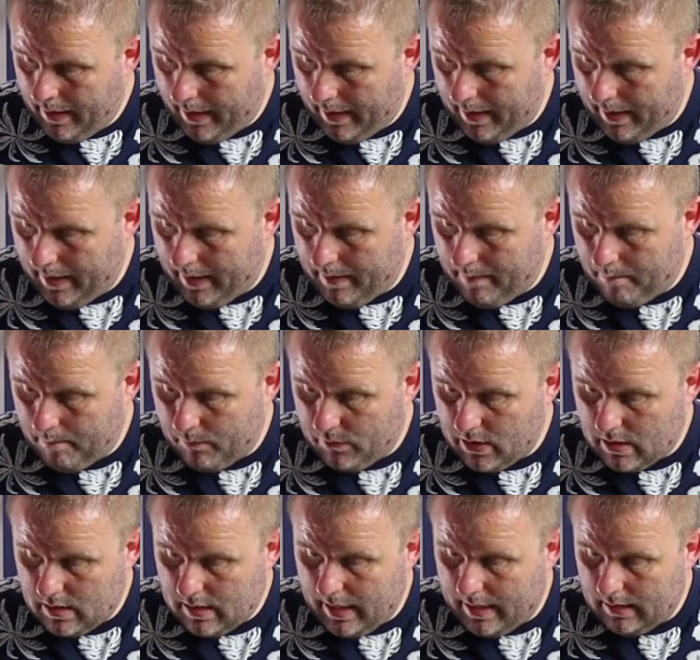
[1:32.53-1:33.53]
Um,
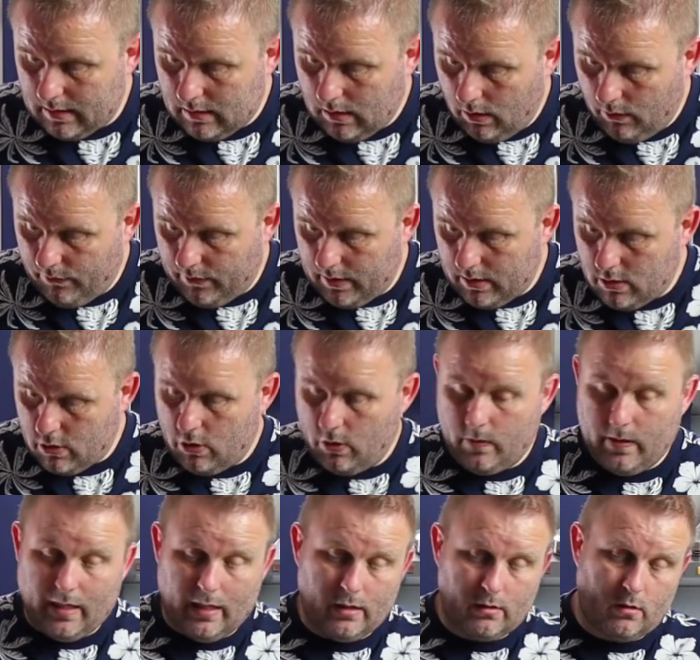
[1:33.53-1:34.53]
the set itself is
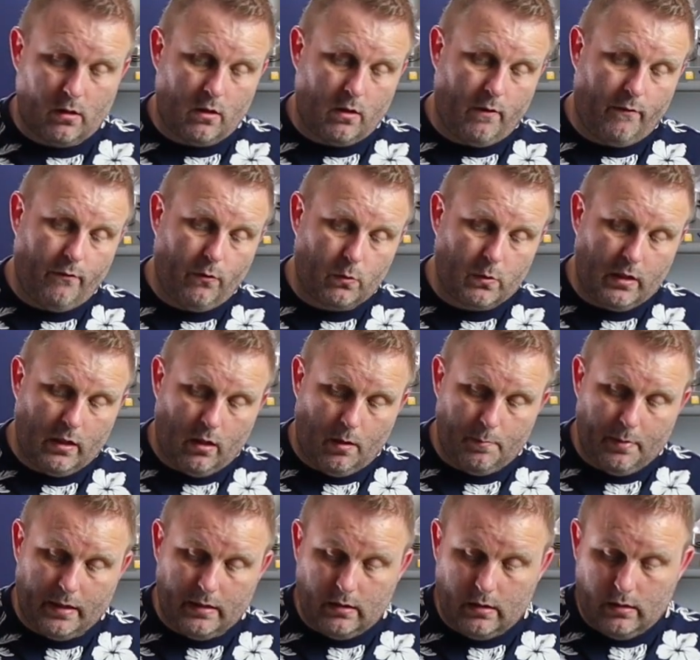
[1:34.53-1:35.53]
2,049
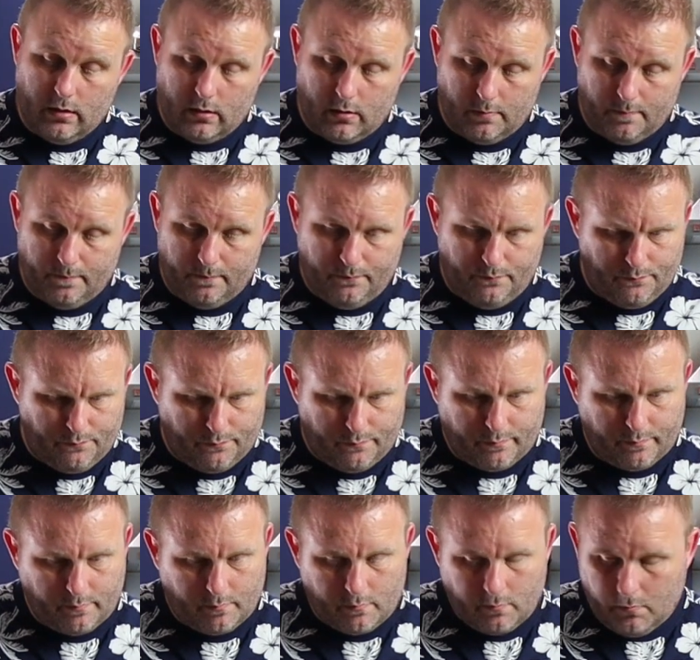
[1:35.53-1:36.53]
pieces.
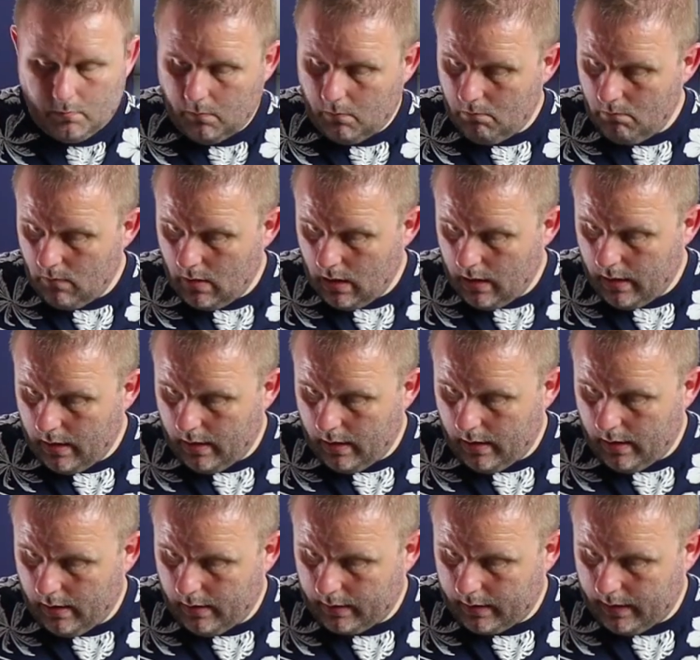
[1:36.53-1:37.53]

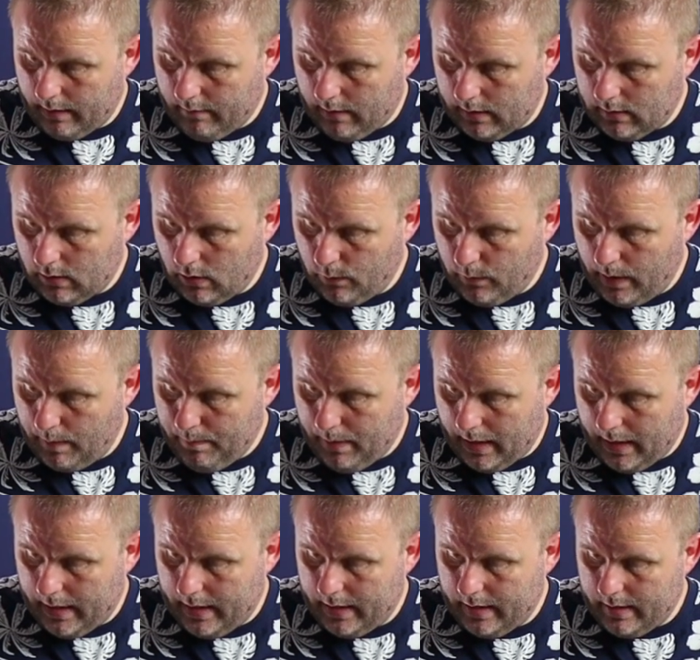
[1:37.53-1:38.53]
Uh, okay, right. So we
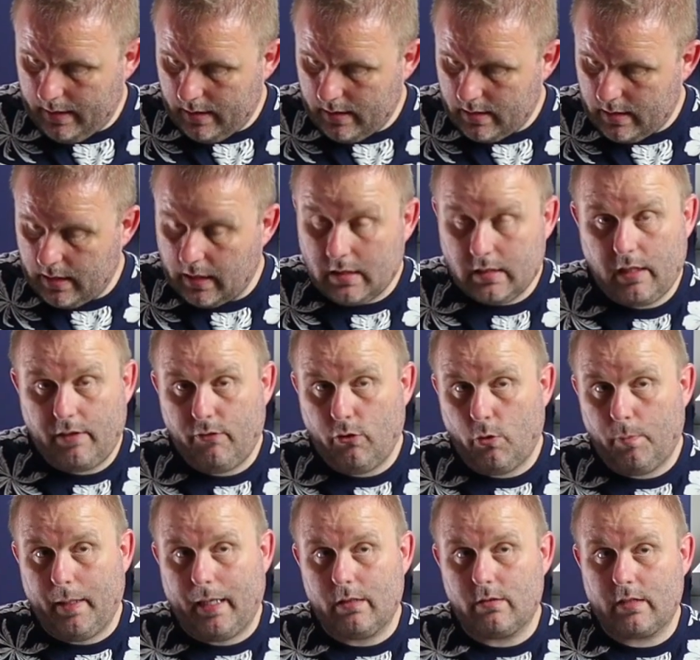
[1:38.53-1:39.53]
paid
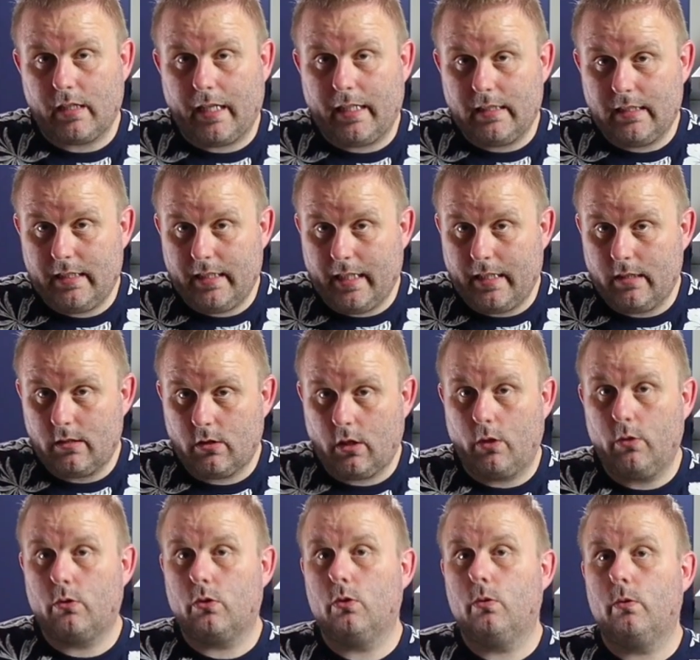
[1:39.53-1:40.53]
£64.88
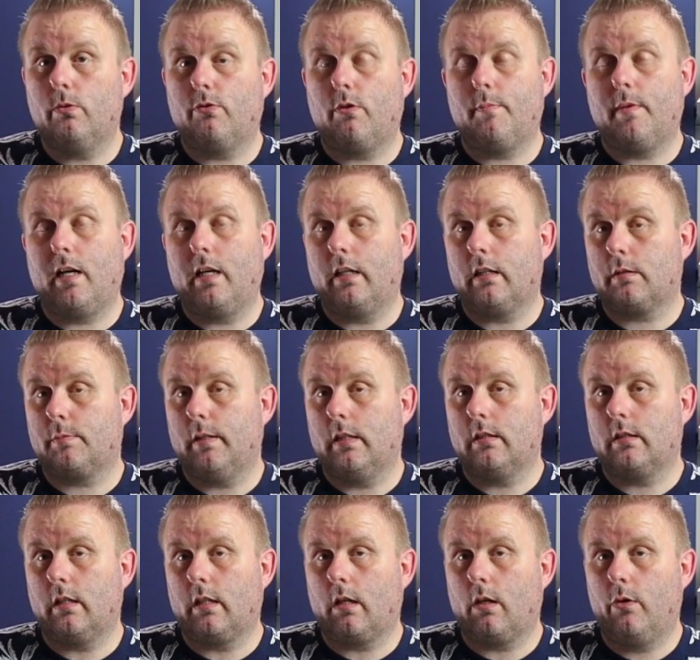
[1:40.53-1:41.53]
total from
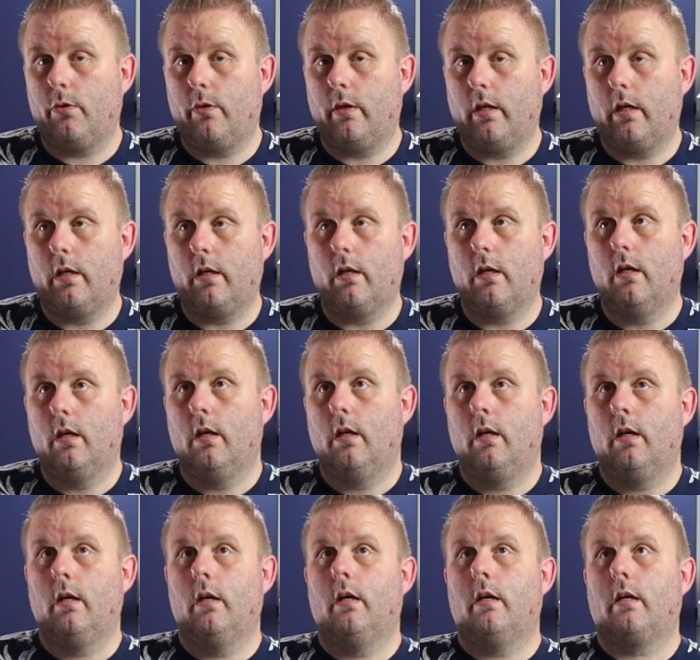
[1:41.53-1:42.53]
AliExpress, including
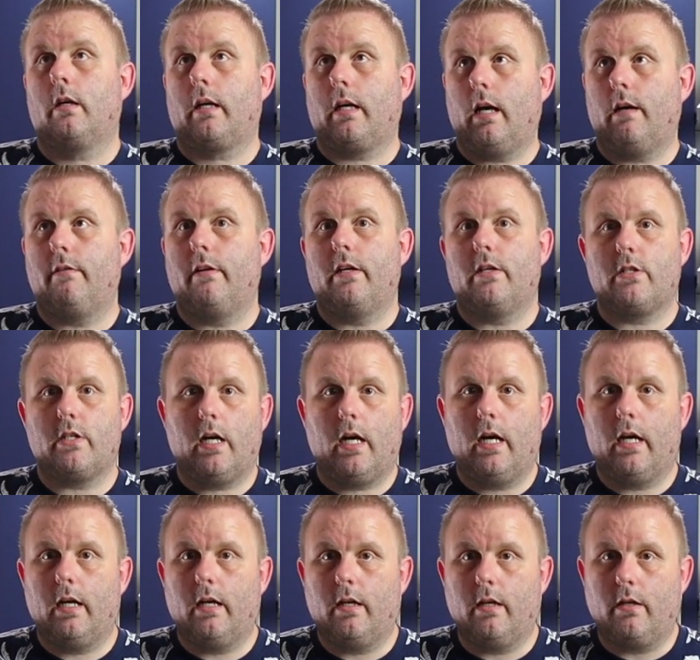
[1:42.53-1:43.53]
carriage
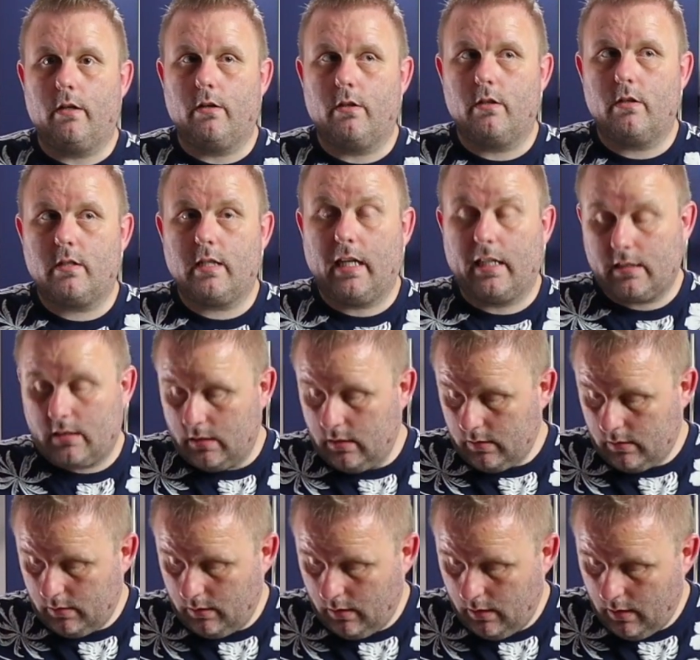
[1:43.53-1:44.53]
and
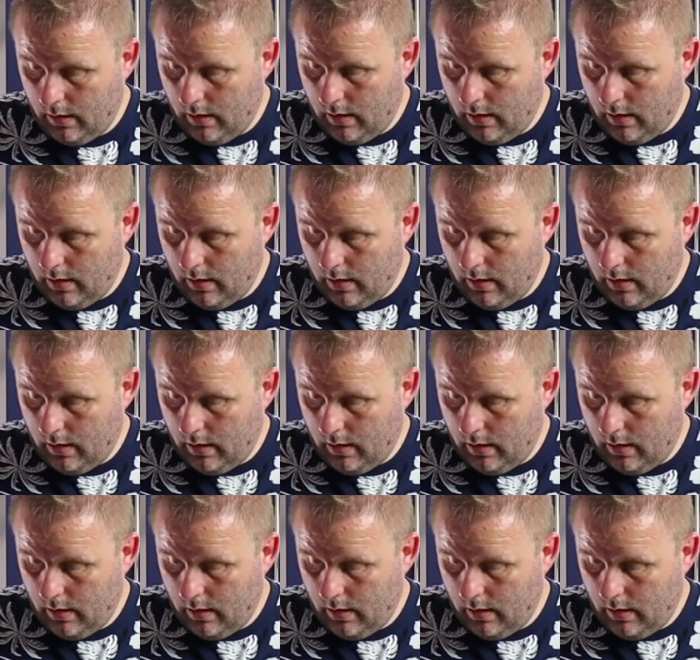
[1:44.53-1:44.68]
taxes.